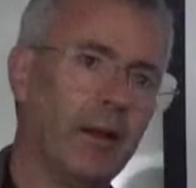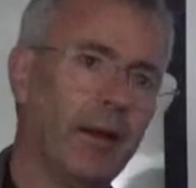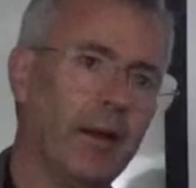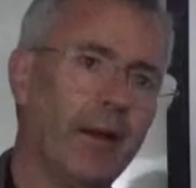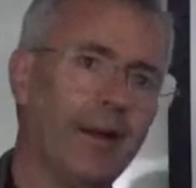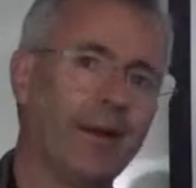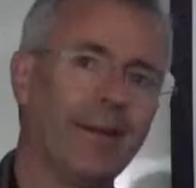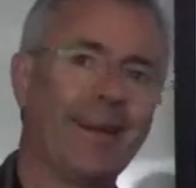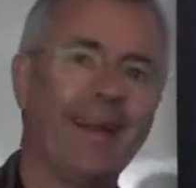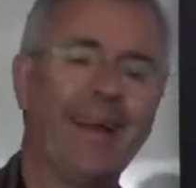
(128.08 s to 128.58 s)

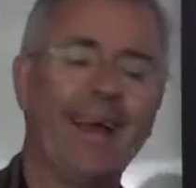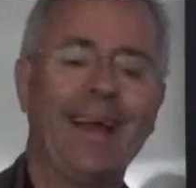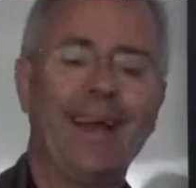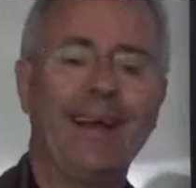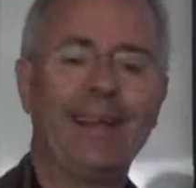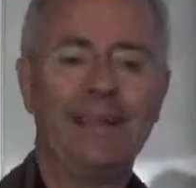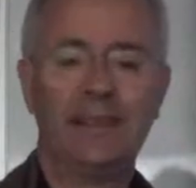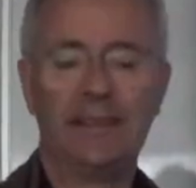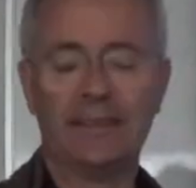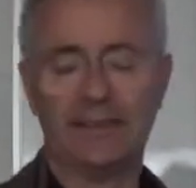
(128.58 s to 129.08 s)
at
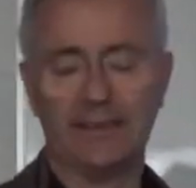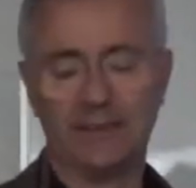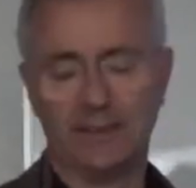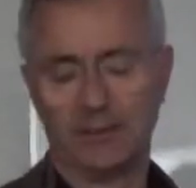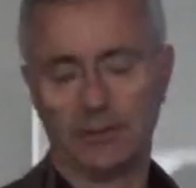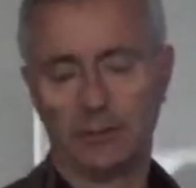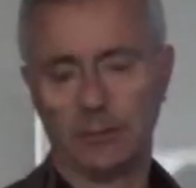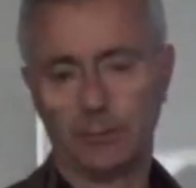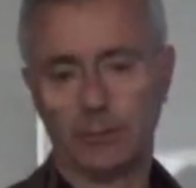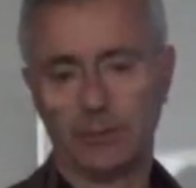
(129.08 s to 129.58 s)
any
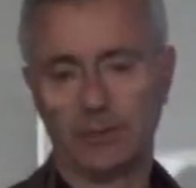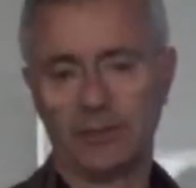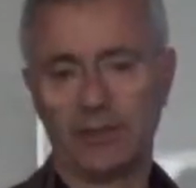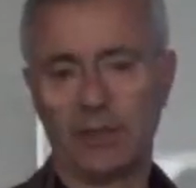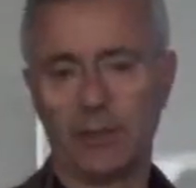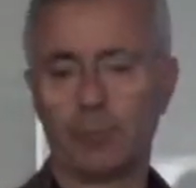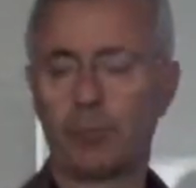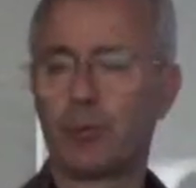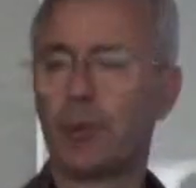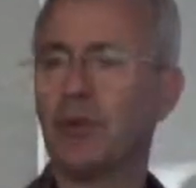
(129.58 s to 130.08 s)

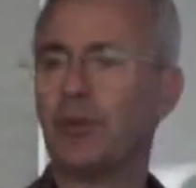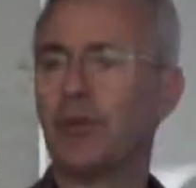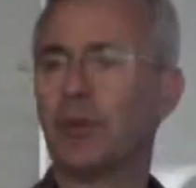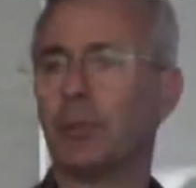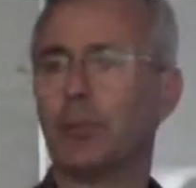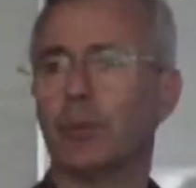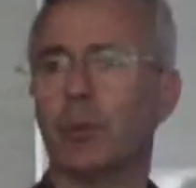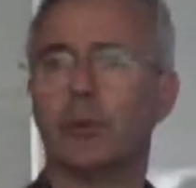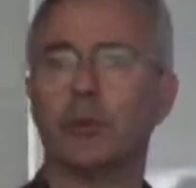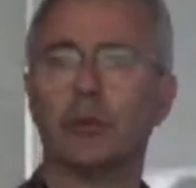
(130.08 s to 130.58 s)
set of
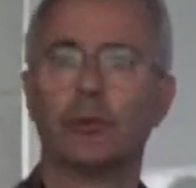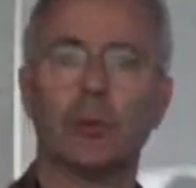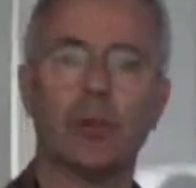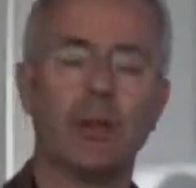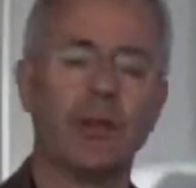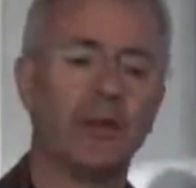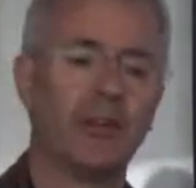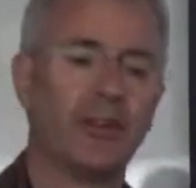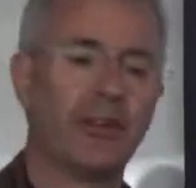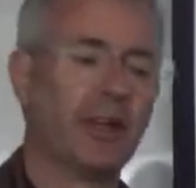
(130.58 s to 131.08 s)
principles,
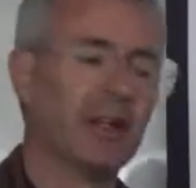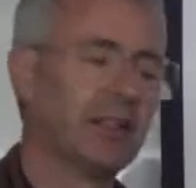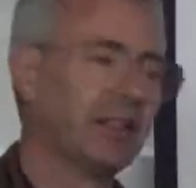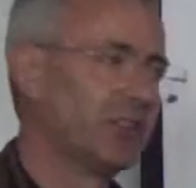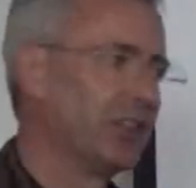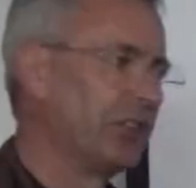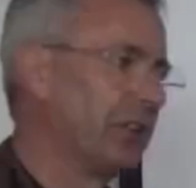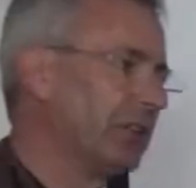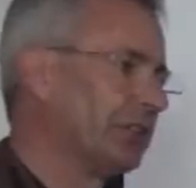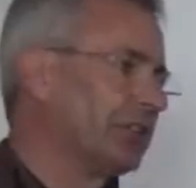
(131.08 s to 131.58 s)
whether it's the
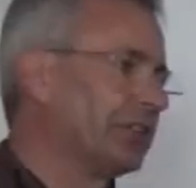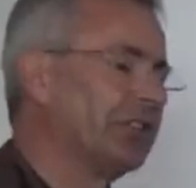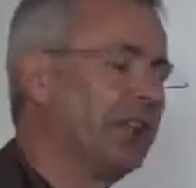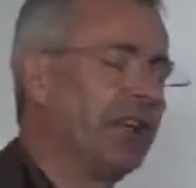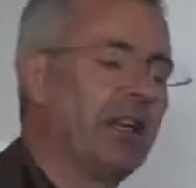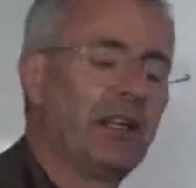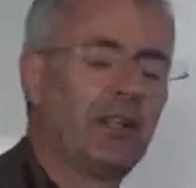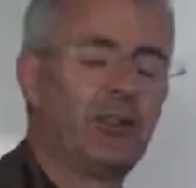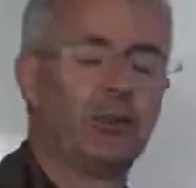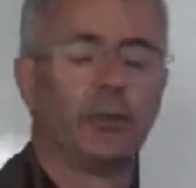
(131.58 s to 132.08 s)
ITIL
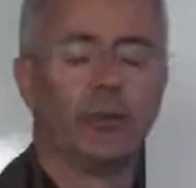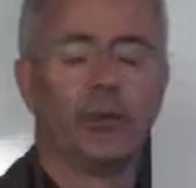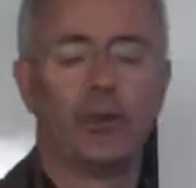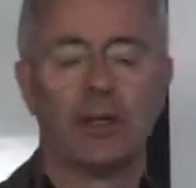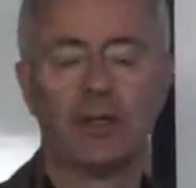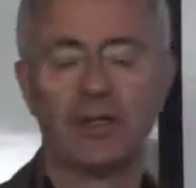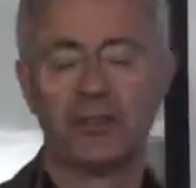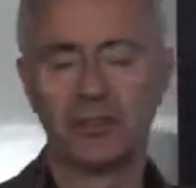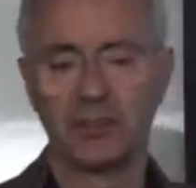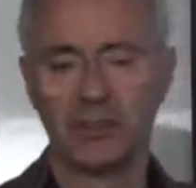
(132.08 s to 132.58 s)
set or
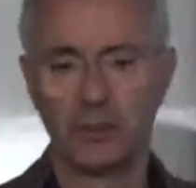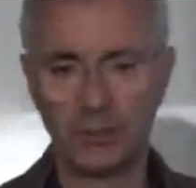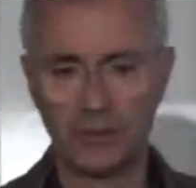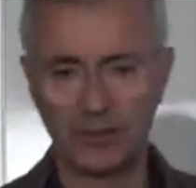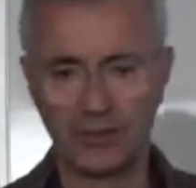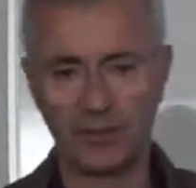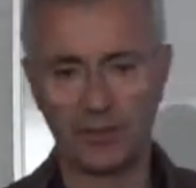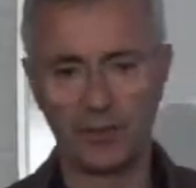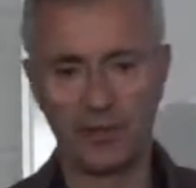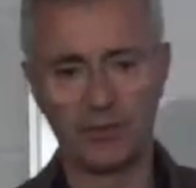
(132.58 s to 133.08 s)
the ISO
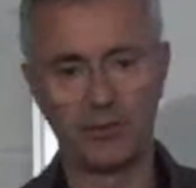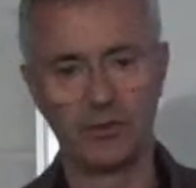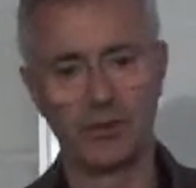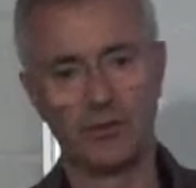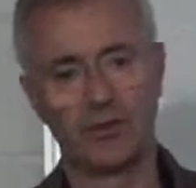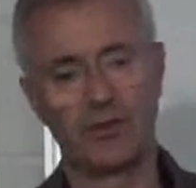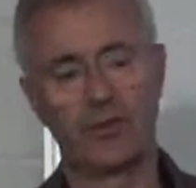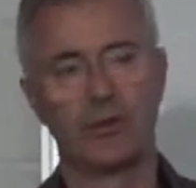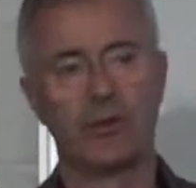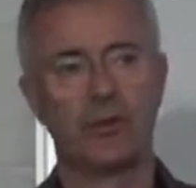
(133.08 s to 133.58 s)

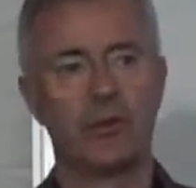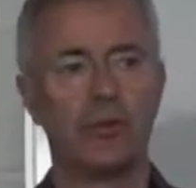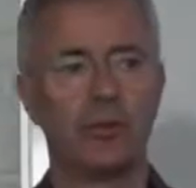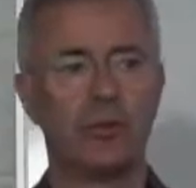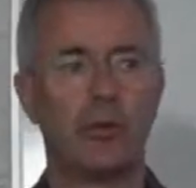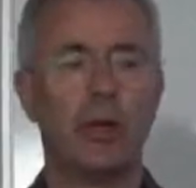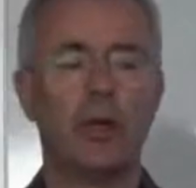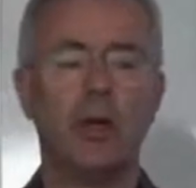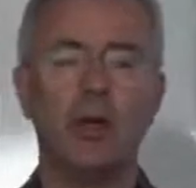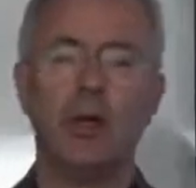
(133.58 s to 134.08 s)

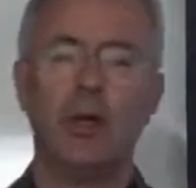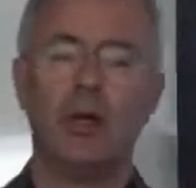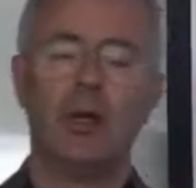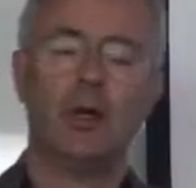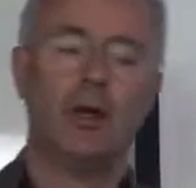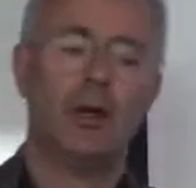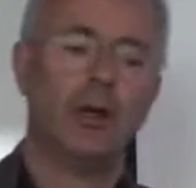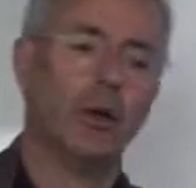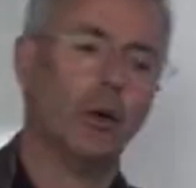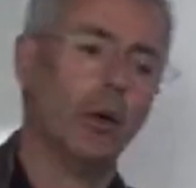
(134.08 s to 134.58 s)
27002
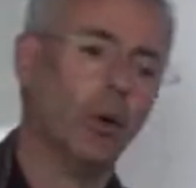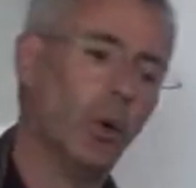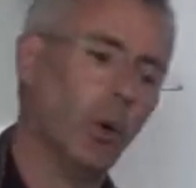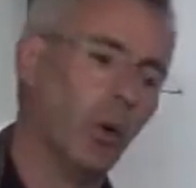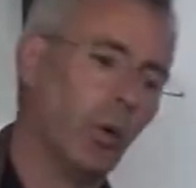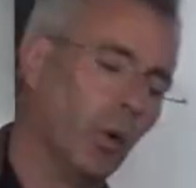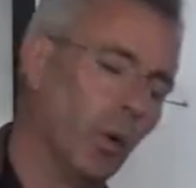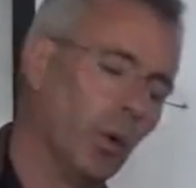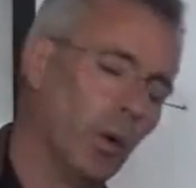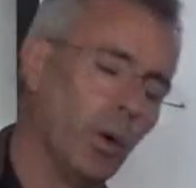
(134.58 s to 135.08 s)

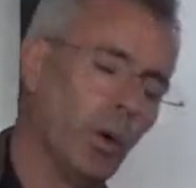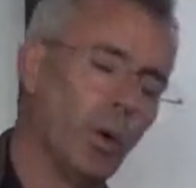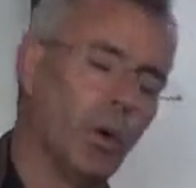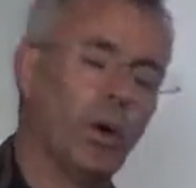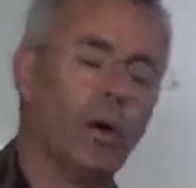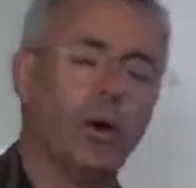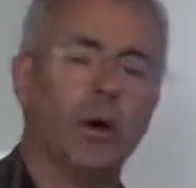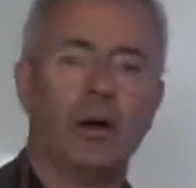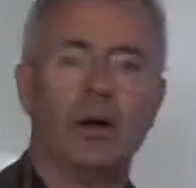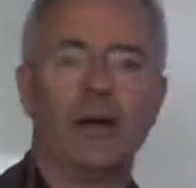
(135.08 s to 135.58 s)
or
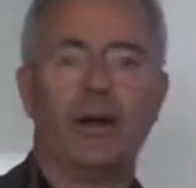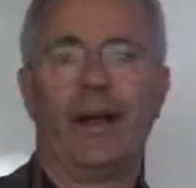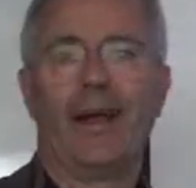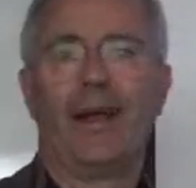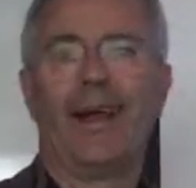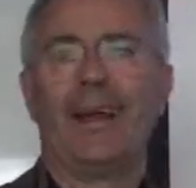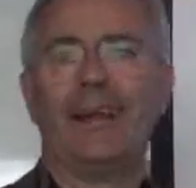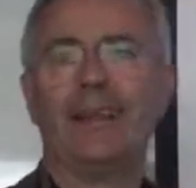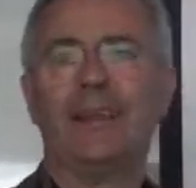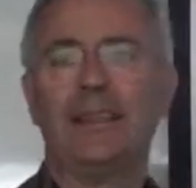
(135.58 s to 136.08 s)

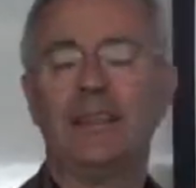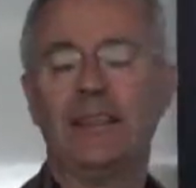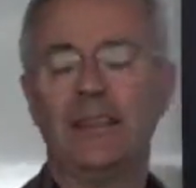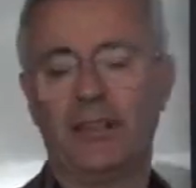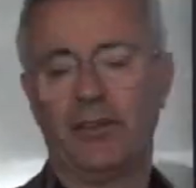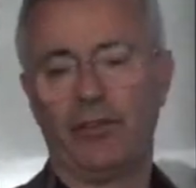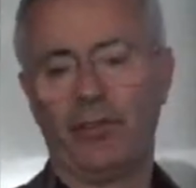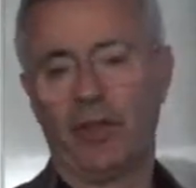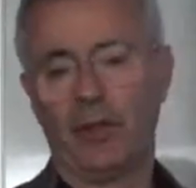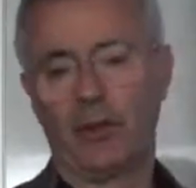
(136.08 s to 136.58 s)
any
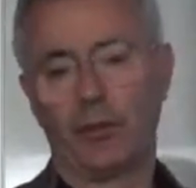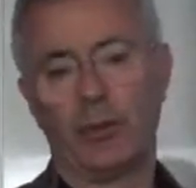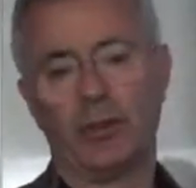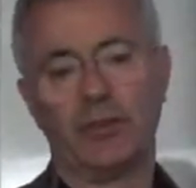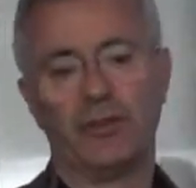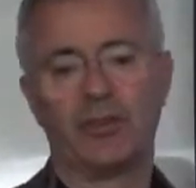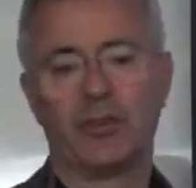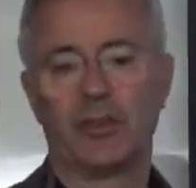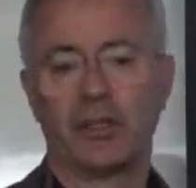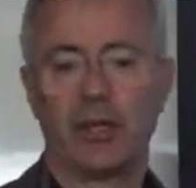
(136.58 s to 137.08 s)
of the other
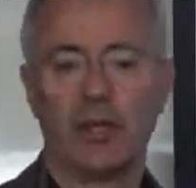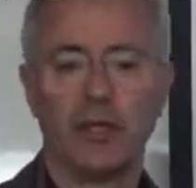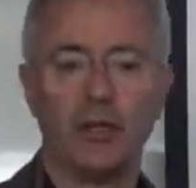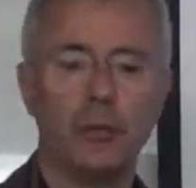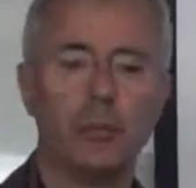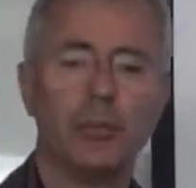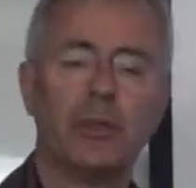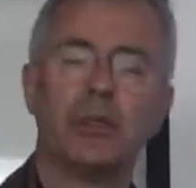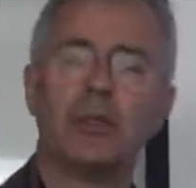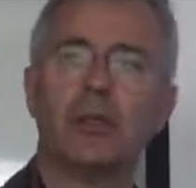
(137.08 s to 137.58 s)
ones, the
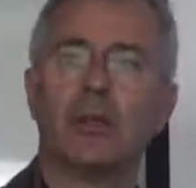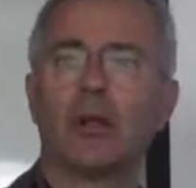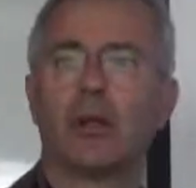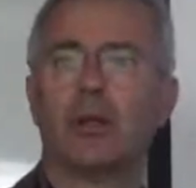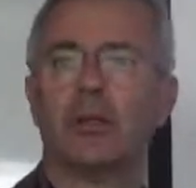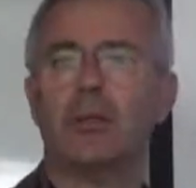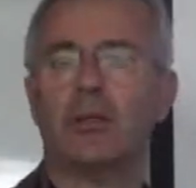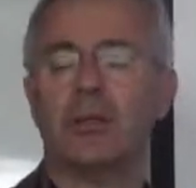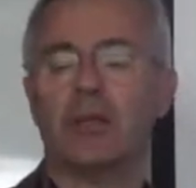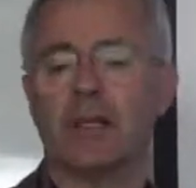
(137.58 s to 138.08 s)
COBIT
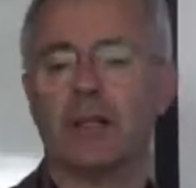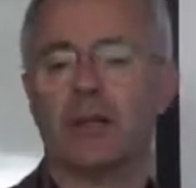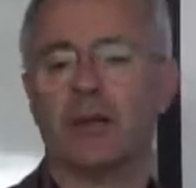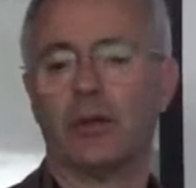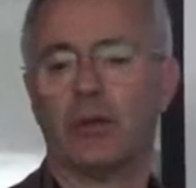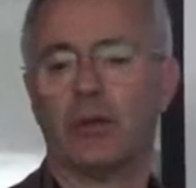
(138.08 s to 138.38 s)
included,